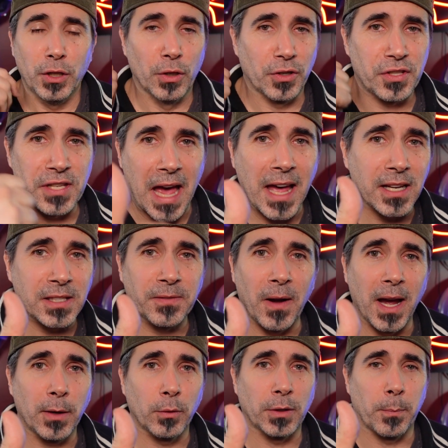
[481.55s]
you're
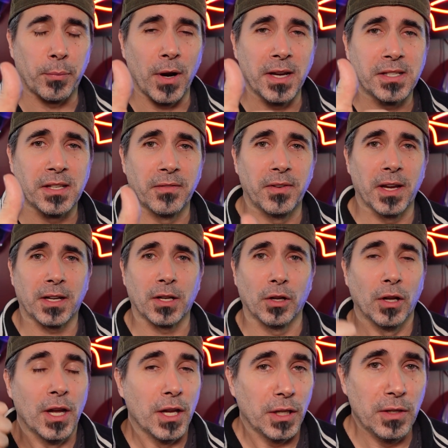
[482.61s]
satisfied with the price of the
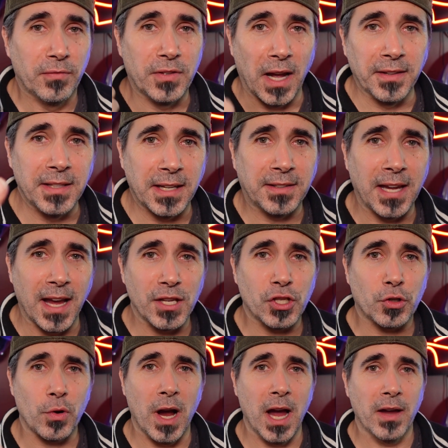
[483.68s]
vehicle, you've done the
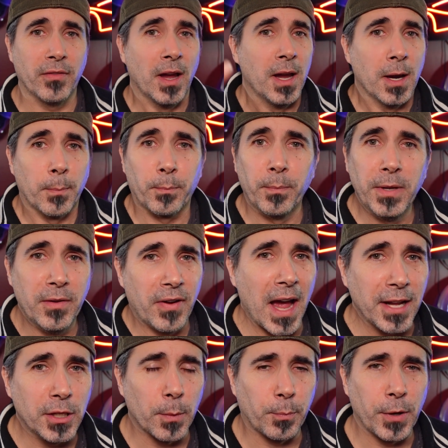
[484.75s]
test drive, you've
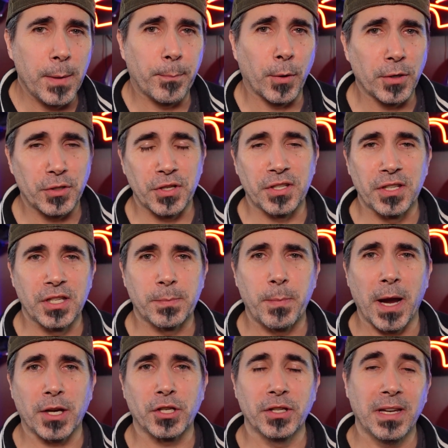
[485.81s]
had your pre-purchase
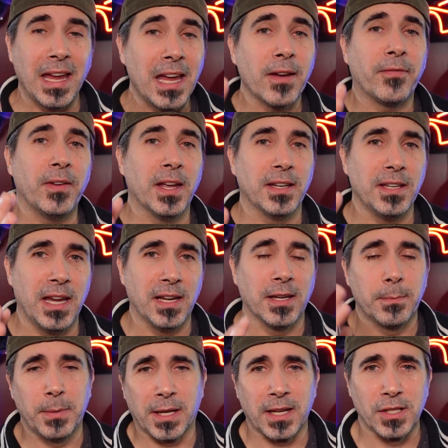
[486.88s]
inspection if it
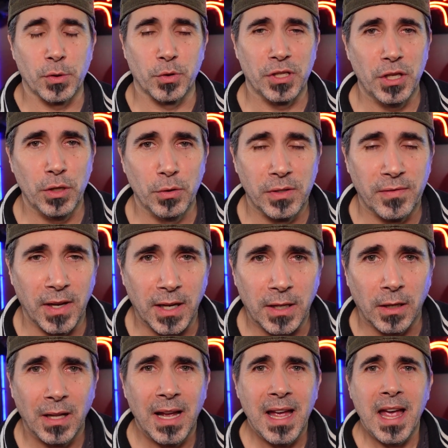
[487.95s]
needed because it was a used
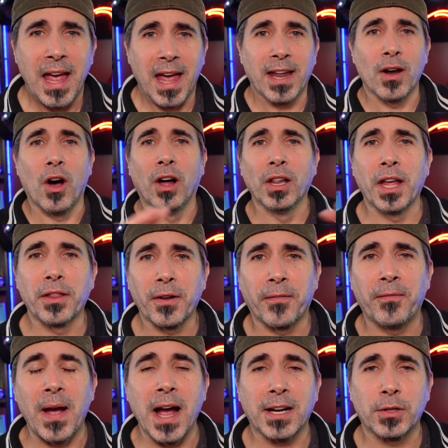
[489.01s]
vehicle, and all other
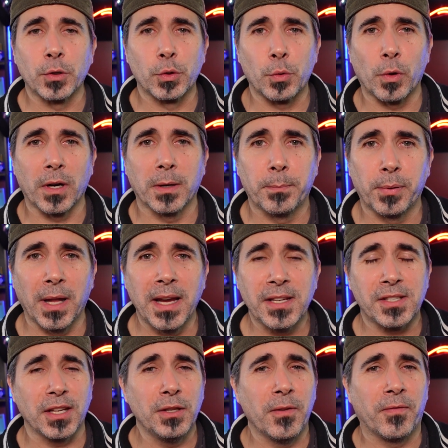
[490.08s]
factors were in place
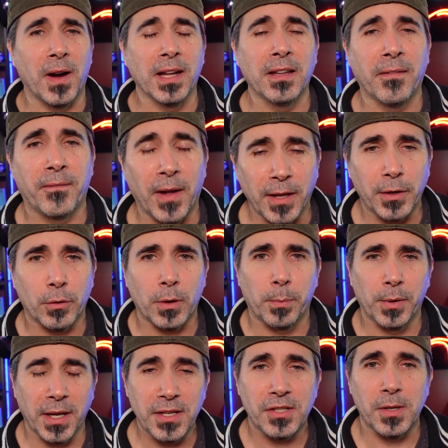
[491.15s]
and you finally felt you're in a
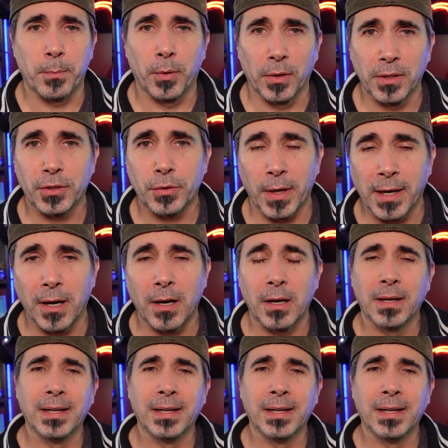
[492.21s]
place to pull the trigger,